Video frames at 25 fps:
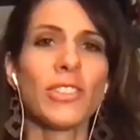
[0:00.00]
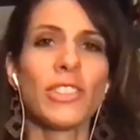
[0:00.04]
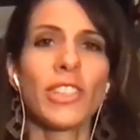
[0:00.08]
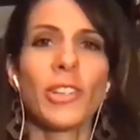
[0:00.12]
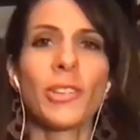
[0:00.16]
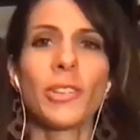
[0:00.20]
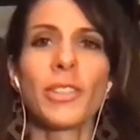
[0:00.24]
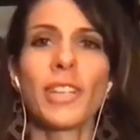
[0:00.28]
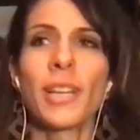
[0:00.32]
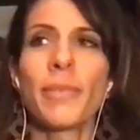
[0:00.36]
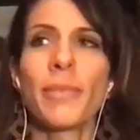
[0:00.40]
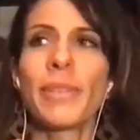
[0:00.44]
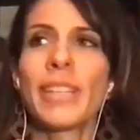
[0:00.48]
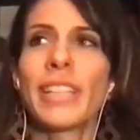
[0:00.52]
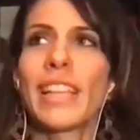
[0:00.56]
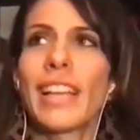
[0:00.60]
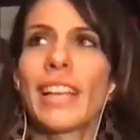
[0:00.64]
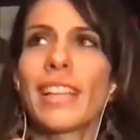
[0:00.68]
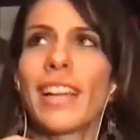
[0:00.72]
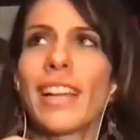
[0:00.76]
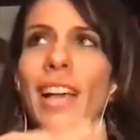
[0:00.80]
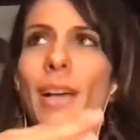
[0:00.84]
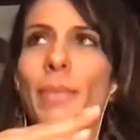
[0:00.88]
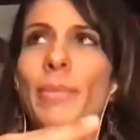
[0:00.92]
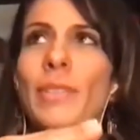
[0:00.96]
note i mean
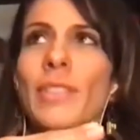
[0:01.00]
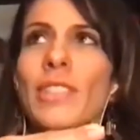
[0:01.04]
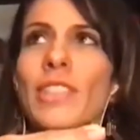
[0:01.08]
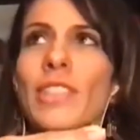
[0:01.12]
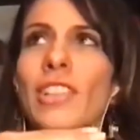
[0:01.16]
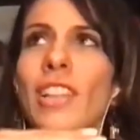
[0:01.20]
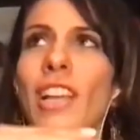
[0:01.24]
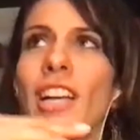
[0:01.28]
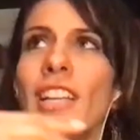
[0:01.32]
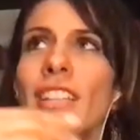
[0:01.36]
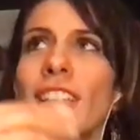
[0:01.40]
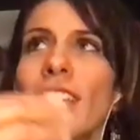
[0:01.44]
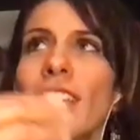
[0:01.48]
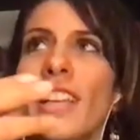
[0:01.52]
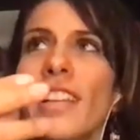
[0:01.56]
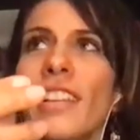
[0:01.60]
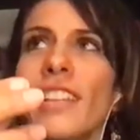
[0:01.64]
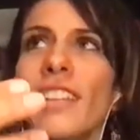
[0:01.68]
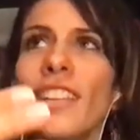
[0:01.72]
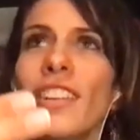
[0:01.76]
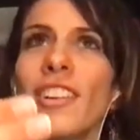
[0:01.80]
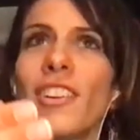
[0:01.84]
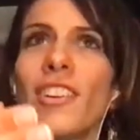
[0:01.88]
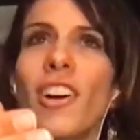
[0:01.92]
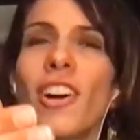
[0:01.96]
that happens a lot
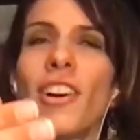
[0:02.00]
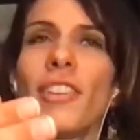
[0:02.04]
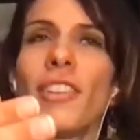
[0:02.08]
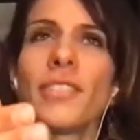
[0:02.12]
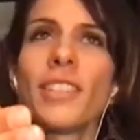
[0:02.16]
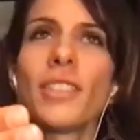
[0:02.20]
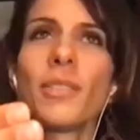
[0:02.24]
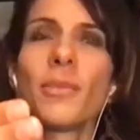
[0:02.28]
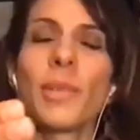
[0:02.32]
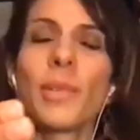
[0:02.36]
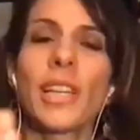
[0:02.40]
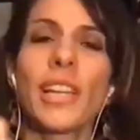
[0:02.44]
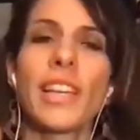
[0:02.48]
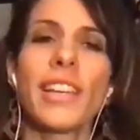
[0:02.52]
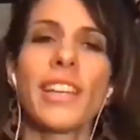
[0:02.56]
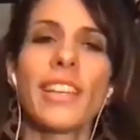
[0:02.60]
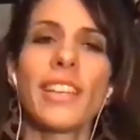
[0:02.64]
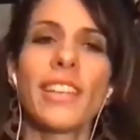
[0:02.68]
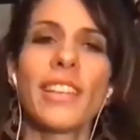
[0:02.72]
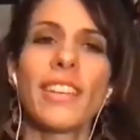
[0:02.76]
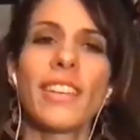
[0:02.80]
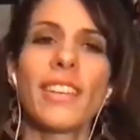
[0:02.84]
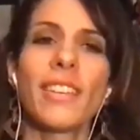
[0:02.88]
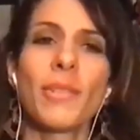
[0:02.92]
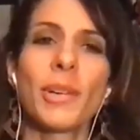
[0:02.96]
and you know often when
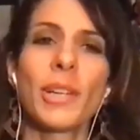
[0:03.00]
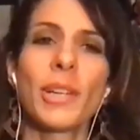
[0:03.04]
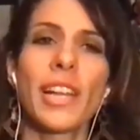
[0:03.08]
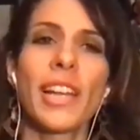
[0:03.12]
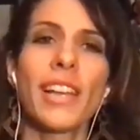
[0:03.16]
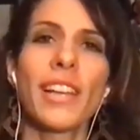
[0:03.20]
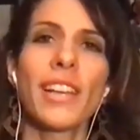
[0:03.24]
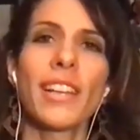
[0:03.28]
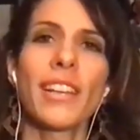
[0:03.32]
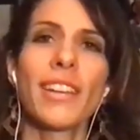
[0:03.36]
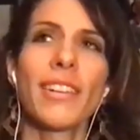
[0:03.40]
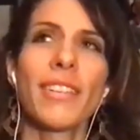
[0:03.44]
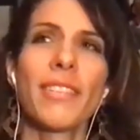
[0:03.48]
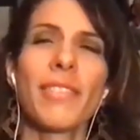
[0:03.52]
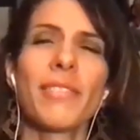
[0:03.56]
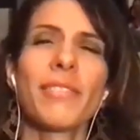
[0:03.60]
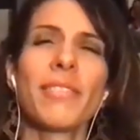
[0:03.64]
i when i